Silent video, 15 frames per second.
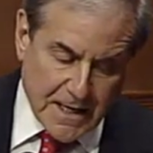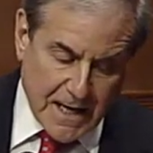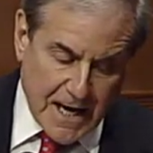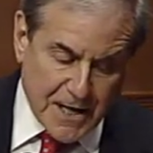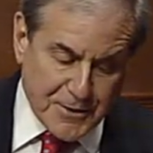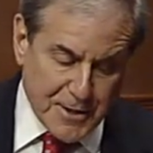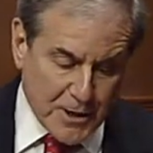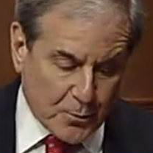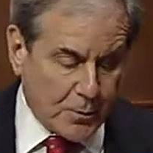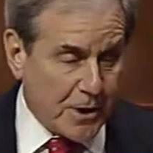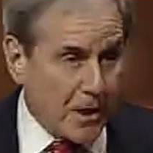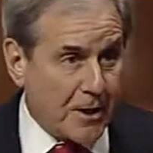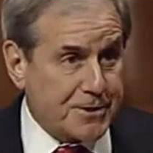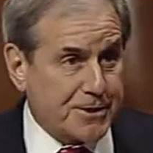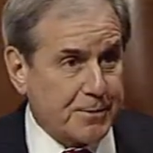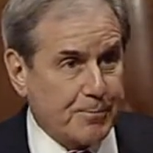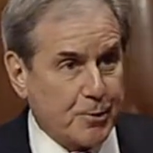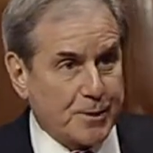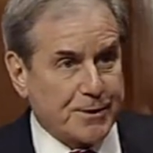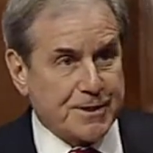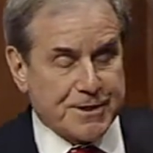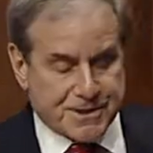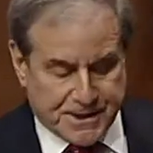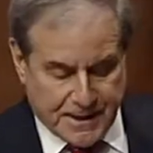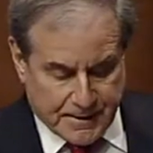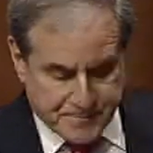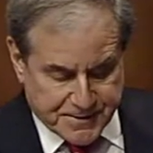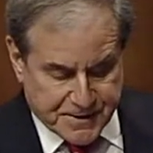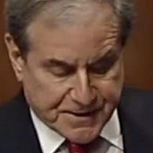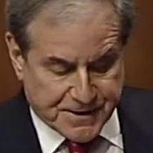I think we all support the
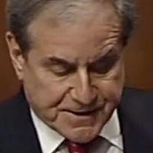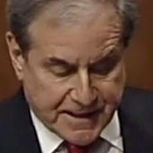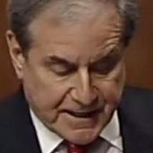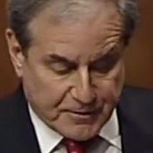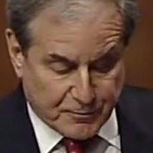steps that state